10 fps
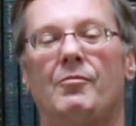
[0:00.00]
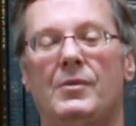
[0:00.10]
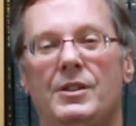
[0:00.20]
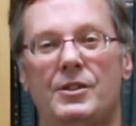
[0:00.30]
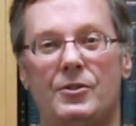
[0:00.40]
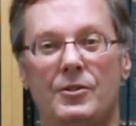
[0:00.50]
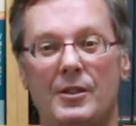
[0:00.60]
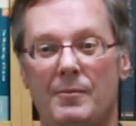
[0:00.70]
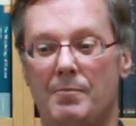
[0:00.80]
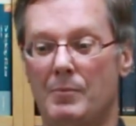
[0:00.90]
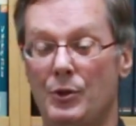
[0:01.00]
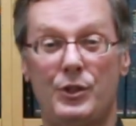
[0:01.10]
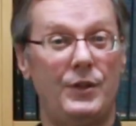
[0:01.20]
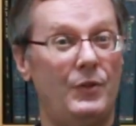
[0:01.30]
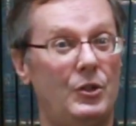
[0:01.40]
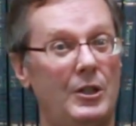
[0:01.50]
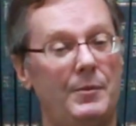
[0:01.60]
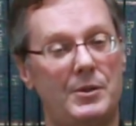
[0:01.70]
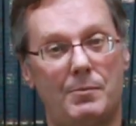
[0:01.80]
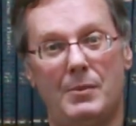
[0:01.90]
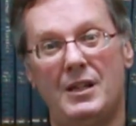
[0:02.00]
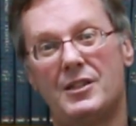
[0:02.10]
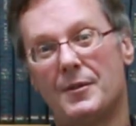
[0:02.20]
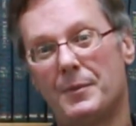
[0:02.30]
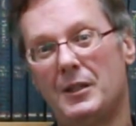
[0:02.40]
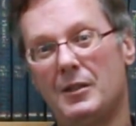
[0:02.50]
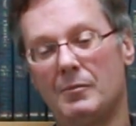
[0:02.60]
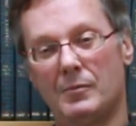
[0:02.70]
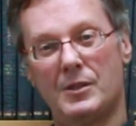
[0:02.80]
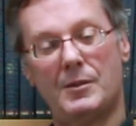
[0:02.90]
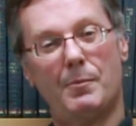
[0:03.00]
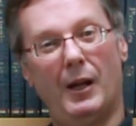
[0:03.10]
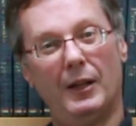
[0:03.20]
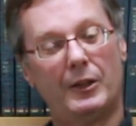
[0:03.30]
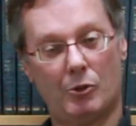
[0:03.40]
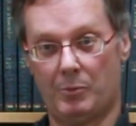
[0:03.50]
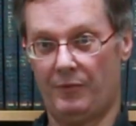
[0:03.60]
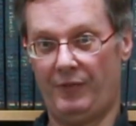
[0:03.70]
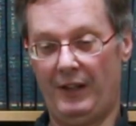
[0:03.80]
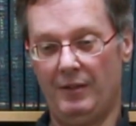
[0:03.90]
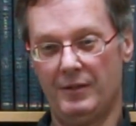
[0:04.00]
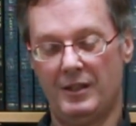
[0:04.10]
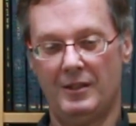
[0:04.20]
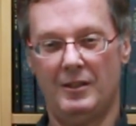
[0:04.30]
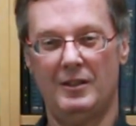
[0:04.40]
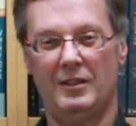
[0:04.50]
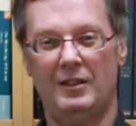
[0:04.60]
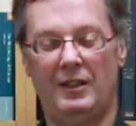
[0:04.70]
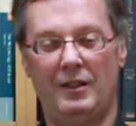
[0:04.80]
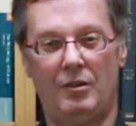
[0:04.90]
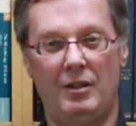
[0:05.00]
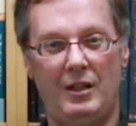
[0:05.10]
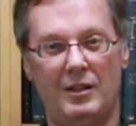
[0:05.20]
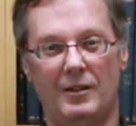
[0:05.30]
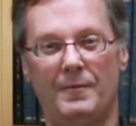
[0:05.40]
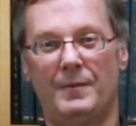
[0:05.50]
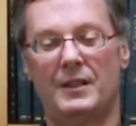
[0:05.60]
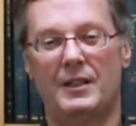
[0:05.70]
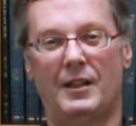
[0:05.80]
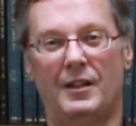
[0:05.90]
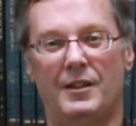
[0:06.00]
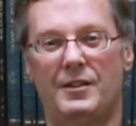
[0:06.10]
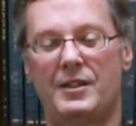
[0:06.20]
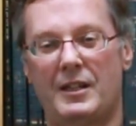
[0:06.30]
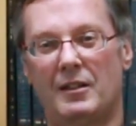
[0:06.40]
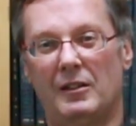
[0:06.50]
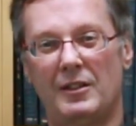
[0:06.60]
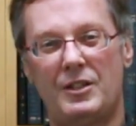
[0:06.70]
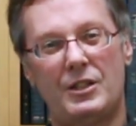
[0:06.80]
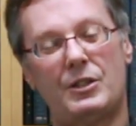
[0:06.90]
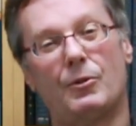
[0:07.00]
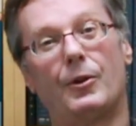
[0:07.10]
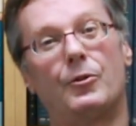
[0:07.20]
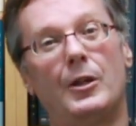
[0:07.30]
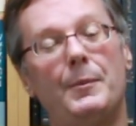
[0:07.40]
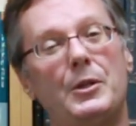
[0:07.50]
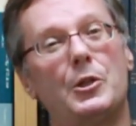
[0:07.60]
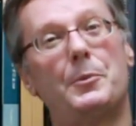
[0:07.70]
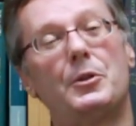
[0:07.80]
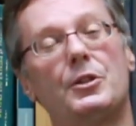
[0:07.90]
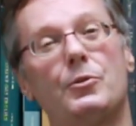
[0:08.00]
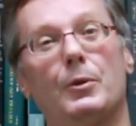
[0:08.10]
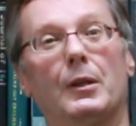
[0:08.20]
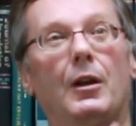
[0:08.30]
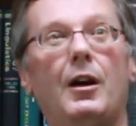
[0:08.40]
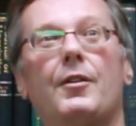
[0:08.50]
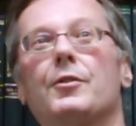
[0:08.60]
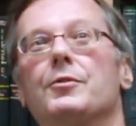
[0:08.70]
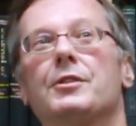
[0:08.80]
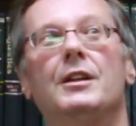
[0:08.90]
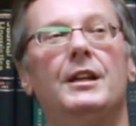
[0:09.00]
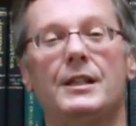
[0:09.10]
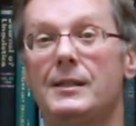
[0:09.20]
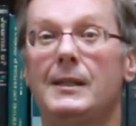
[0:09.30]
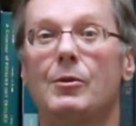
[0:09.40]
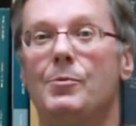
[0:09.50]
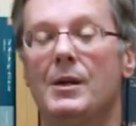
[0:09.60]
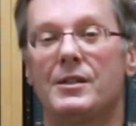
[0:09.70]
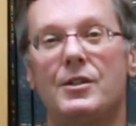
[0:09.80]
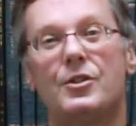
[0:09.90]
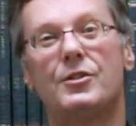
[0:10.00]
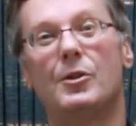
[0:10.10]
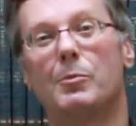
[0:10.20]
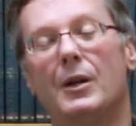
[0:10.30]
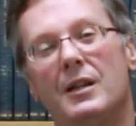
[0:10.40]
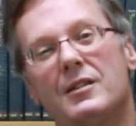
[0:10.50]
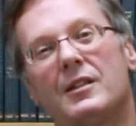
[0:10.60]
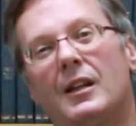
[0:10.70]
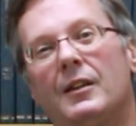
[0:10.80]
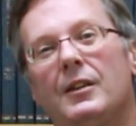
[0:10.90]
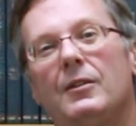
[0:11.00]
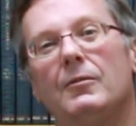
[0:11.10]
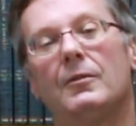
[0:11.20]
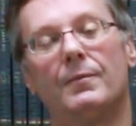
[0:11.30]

Is it true that most of your dreams mean something symbolic or profound, and you need a psychologist or a dream interpreter to unlock those secret messages your brain is telling you?